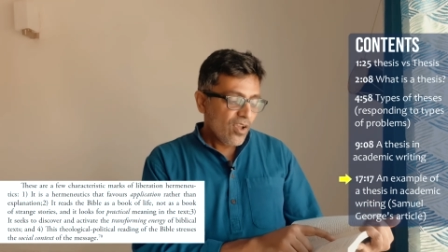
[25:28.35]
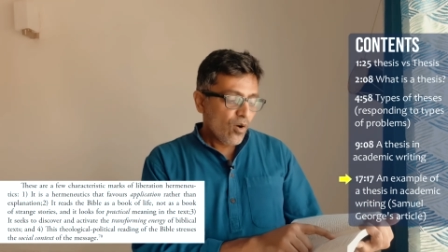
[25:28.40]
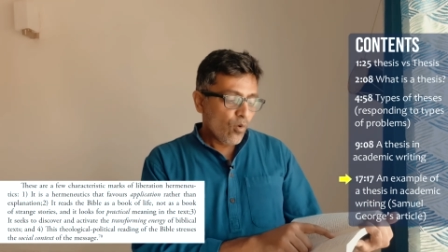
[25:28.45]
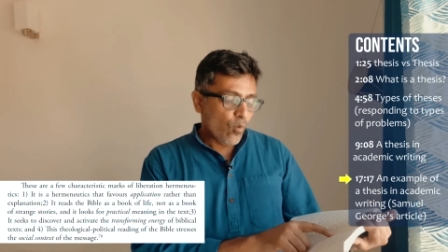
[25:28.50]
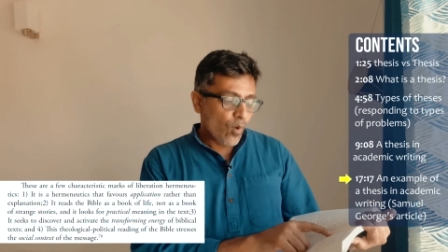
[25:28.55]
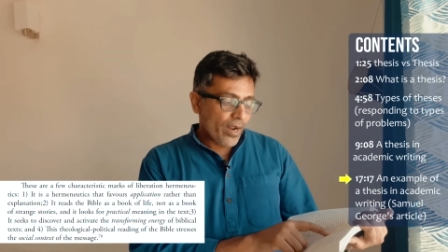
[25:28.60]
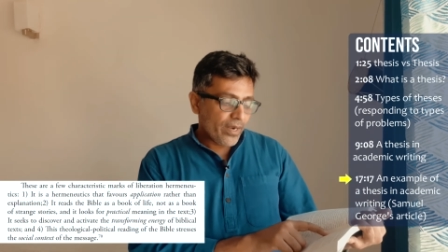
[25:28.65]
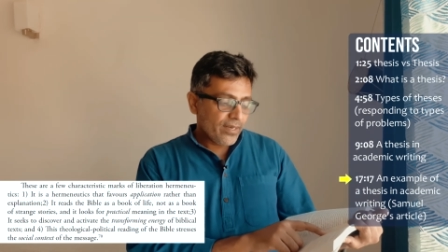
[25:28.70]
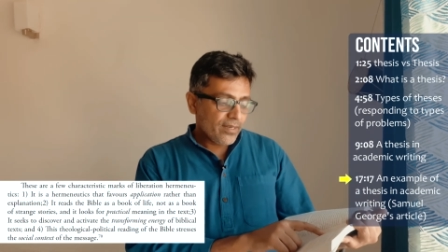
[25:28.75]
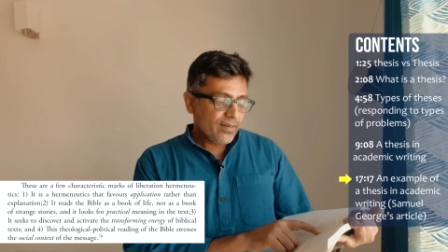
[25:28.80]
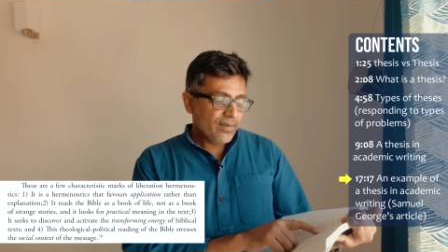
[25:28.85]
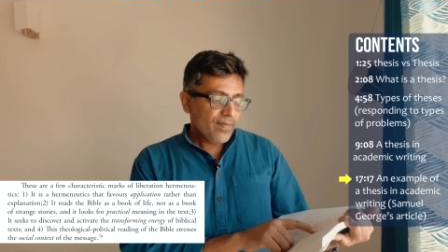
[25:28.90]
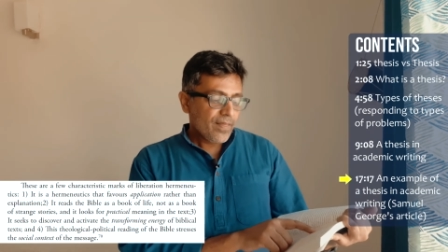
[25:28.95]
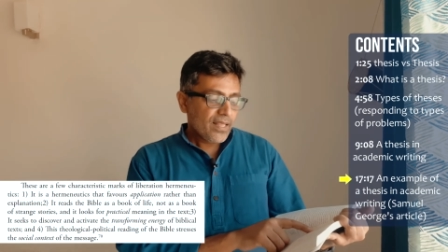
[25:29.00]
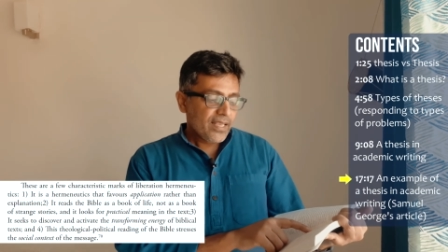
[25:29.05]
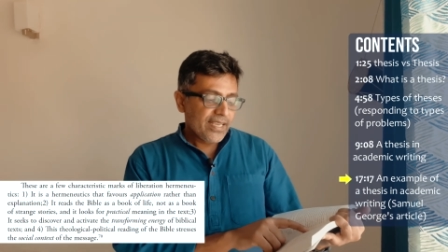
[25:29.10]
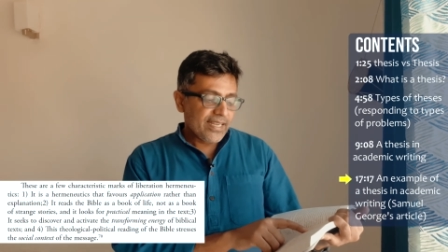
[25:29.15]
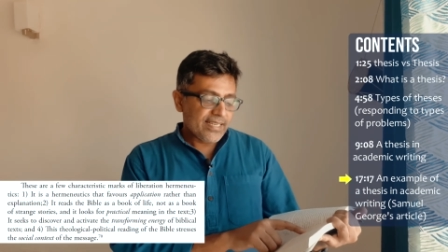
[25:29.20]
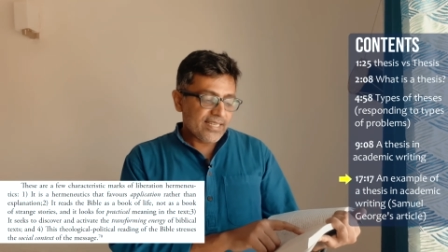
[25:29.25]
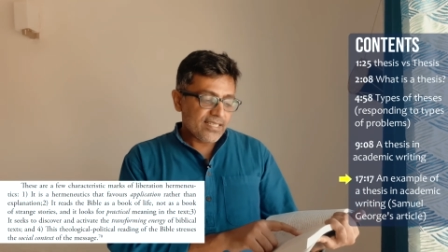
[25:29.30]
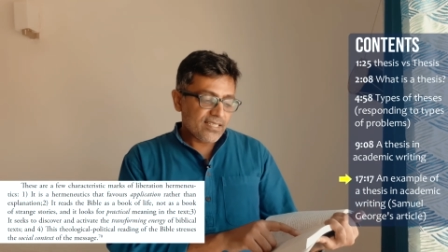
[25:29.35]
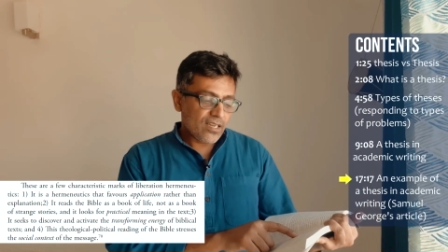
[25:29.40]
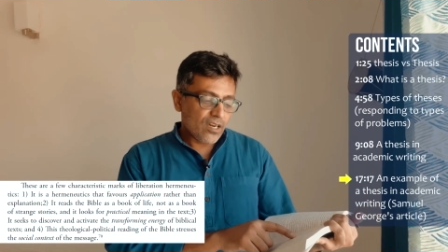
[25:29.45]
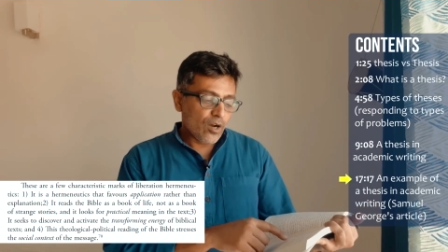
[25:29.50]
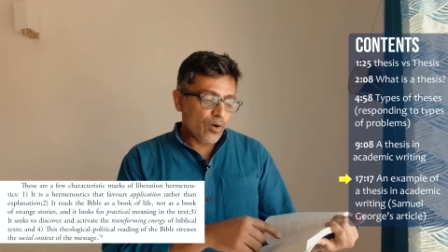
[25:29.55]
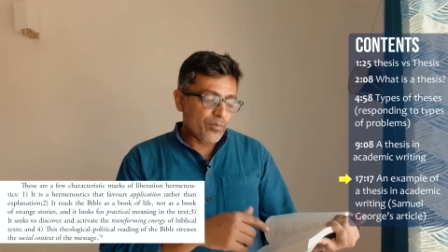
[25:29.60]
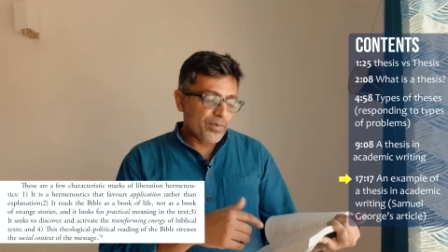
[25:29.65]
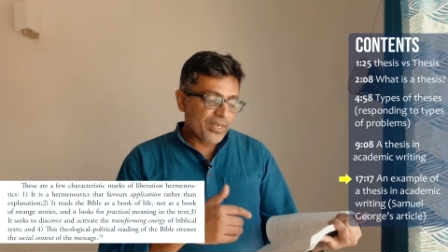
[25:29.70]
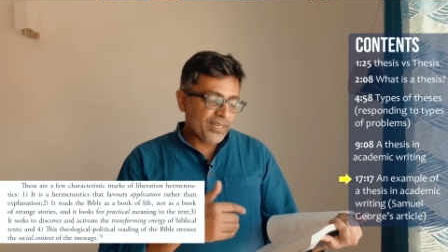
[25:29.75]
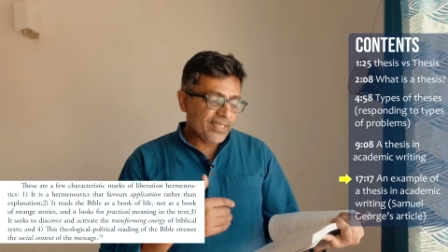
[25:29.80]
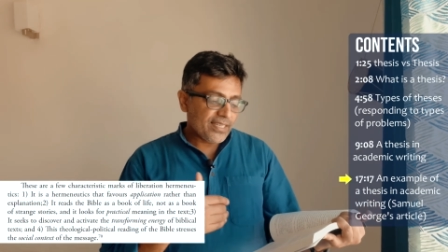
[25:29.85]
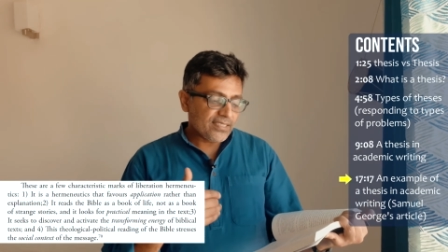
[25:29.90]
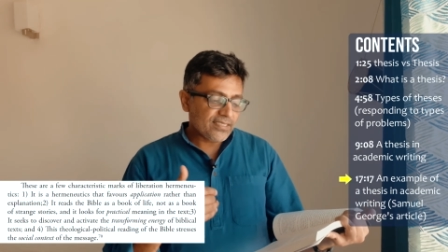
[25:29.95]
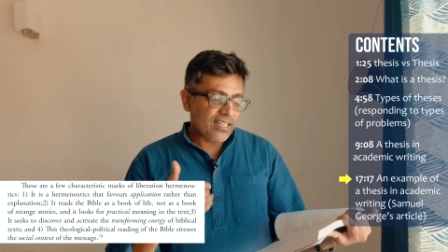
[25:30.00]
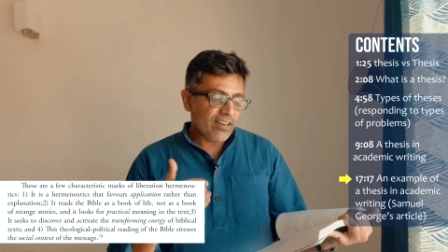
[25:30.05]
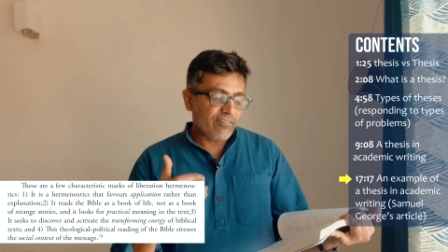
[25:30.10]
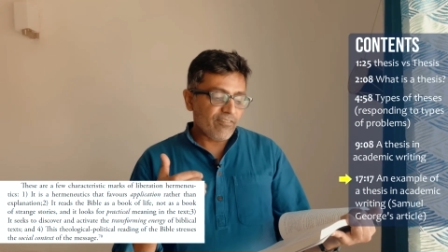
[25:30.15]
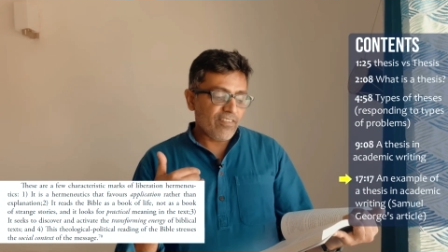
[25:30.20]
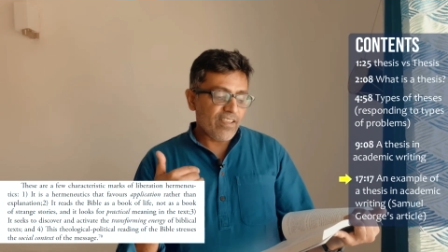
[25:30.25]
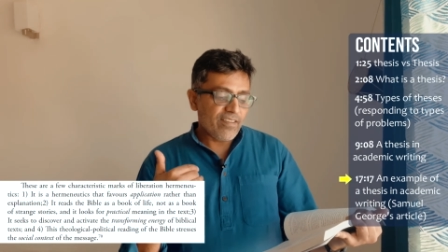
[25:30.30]
One, it is a hermeneutics
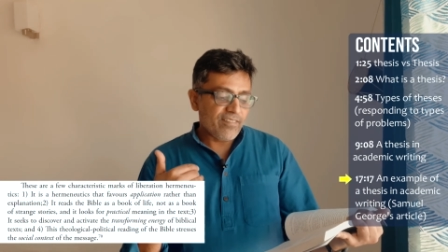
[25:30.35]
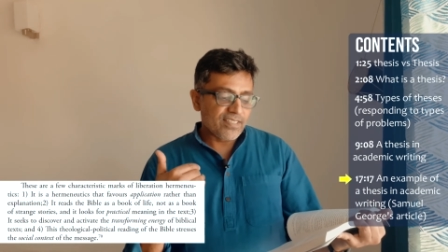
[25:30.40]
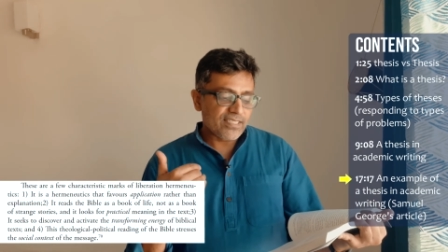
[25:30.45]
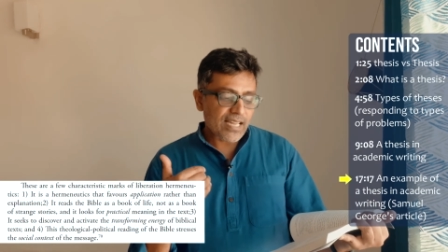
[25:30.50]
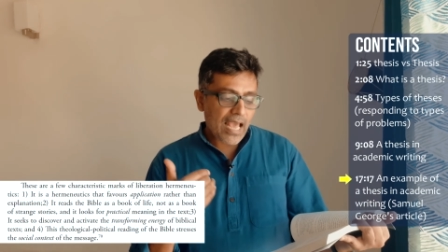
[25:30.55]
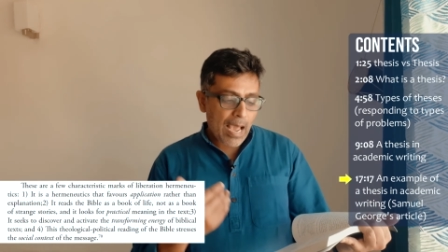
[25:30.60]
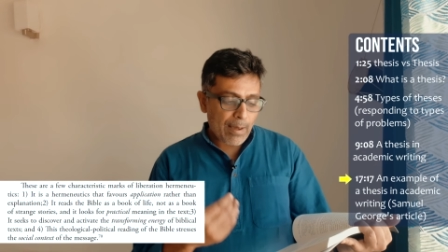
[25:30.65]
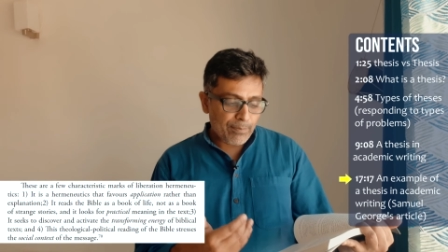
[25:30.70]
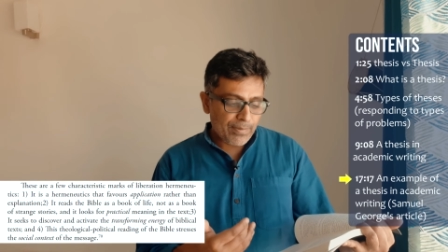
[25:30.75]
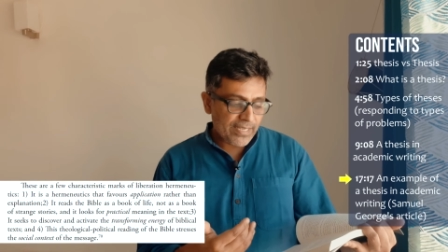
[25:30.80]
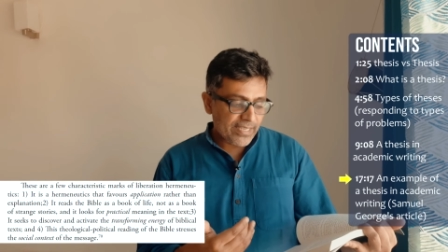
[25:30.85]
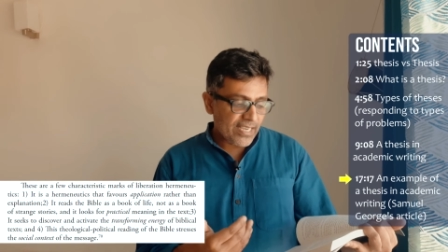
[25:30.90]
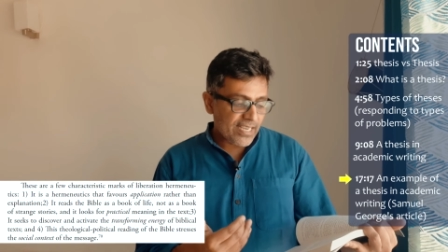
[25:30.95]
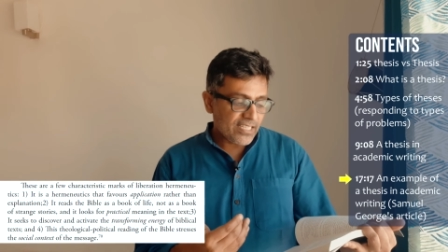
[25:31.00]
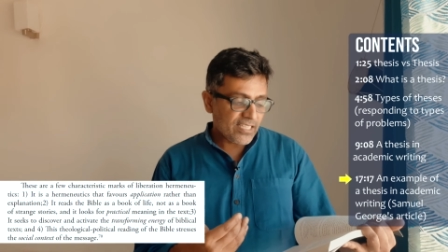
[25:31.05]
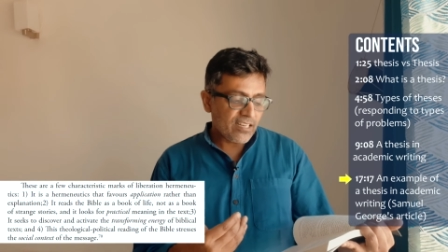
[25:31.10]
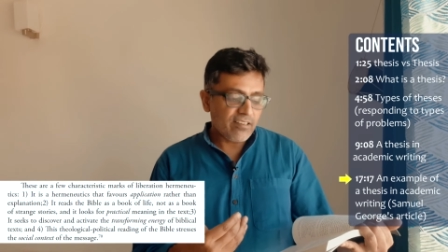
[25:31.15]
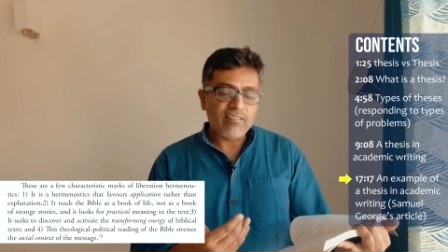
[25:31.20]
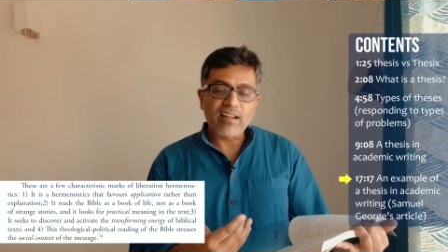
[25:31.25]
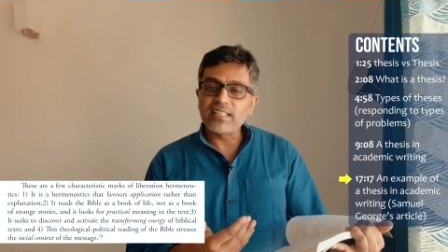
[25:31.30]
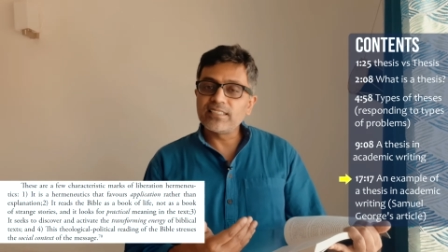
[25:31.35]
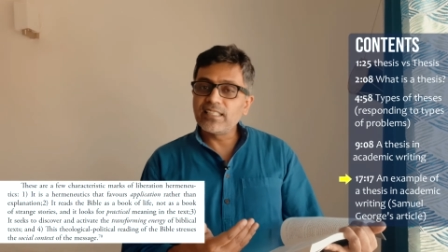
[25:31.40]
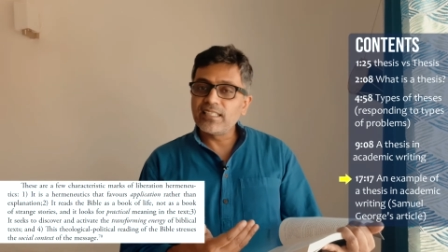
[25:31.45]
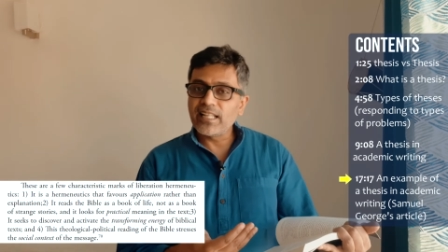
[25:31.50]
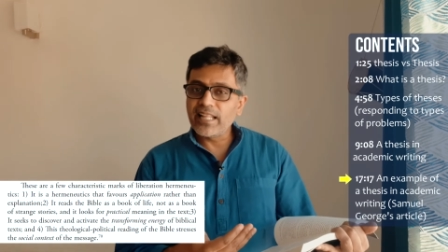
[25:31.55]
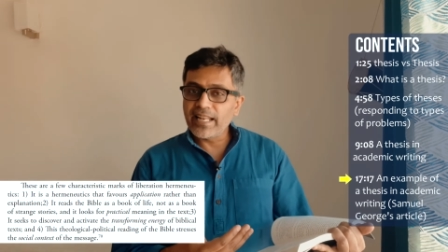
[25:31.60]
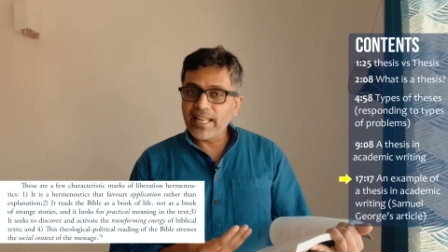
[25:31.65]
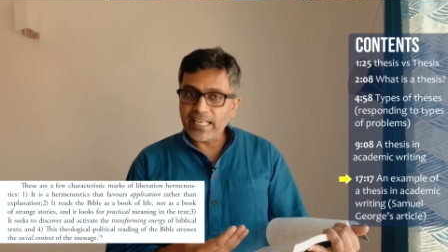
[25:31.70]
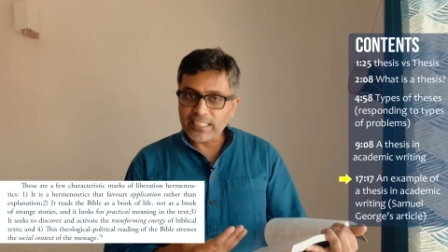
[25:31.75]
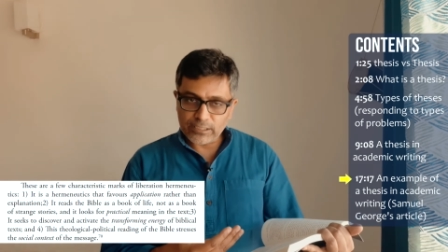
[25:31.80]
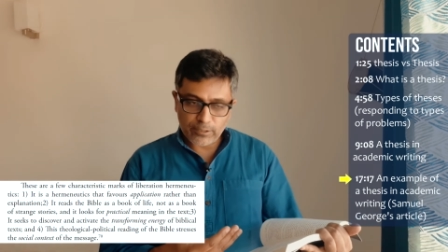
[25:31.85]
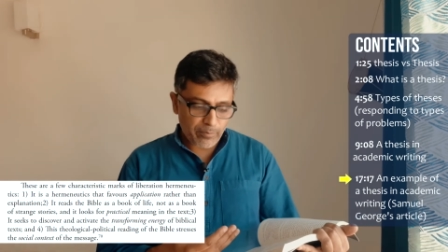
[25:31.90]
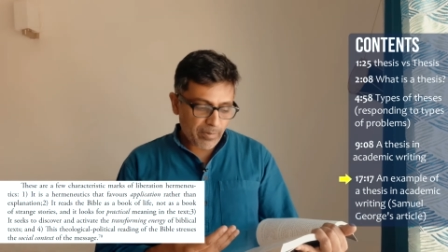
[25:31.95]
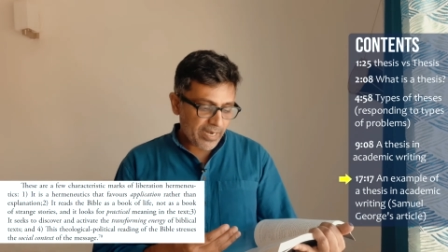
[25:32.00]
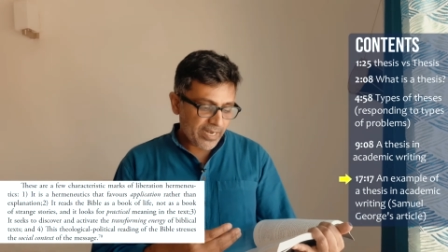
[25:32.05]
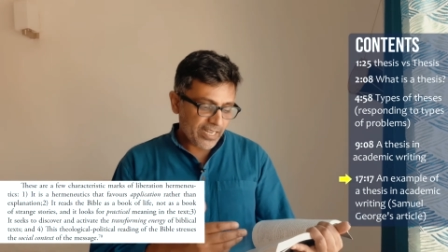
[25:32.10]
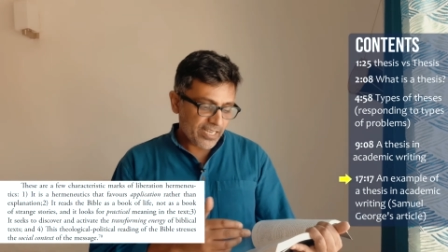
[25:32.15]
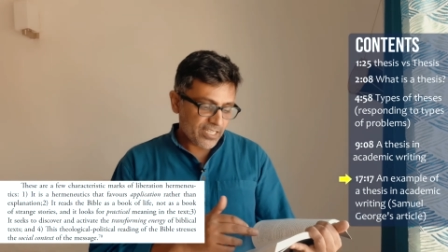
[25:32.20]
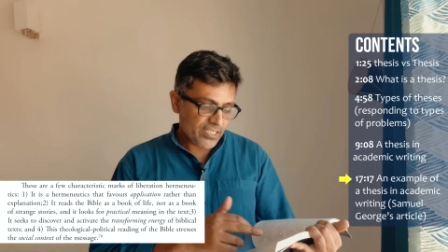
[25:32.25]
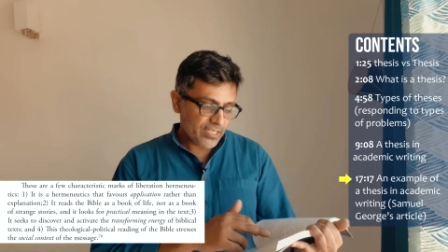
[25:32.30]
that favors application rather than
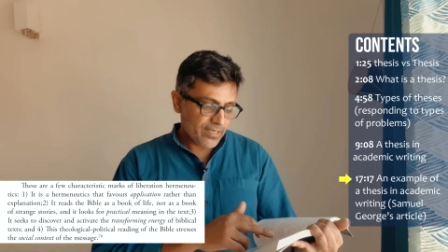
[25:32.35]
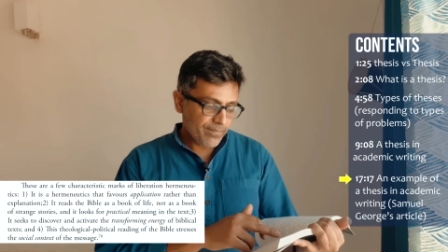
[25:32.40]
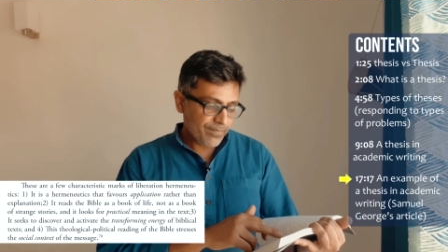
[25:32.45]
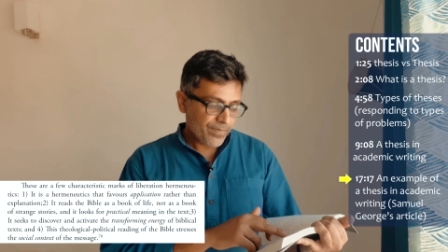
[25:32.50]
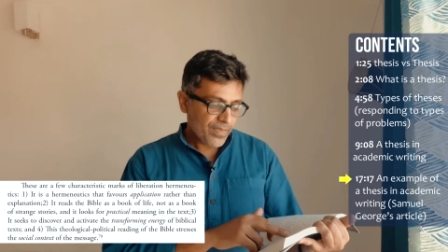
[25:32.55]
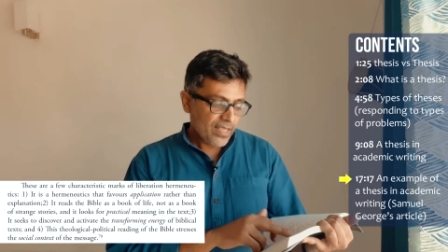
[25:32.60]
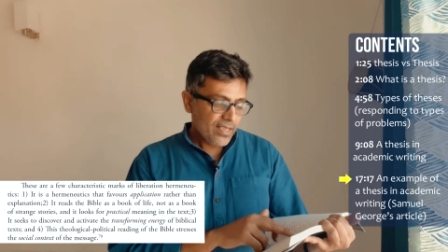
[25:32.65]
explanation.